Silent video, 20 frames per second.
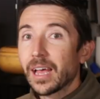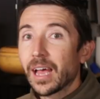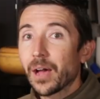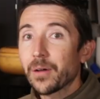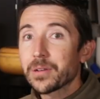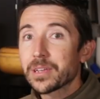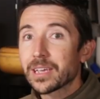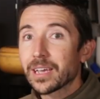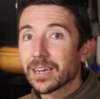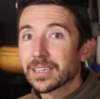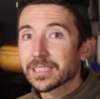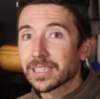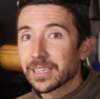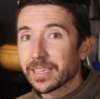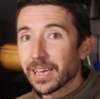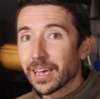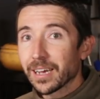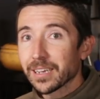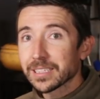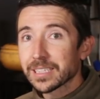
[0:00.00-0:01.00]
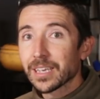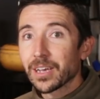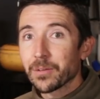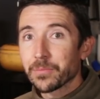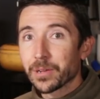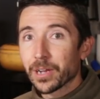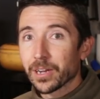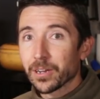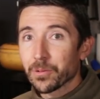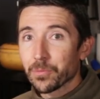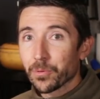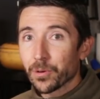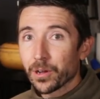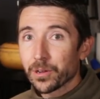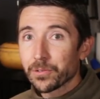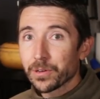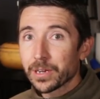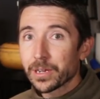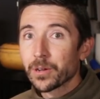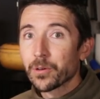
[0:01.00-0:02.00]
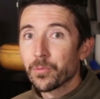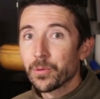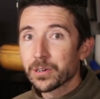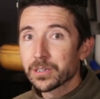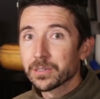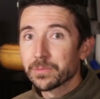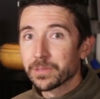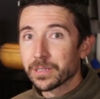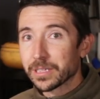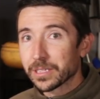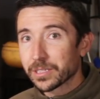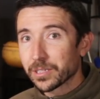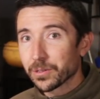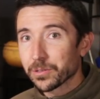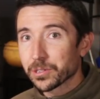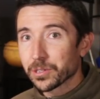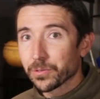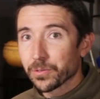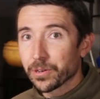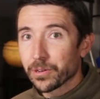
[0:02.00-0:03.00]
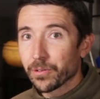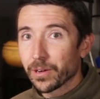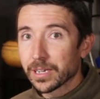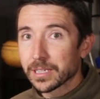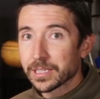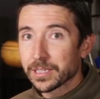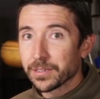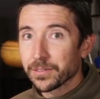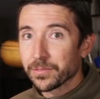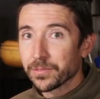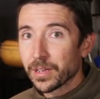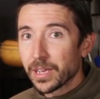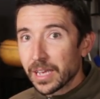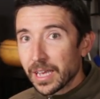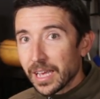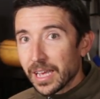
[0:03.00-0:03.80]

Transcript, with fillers: Howdy guys and gals, I'm Kyle Broderick. Welcome to the Social Regressive.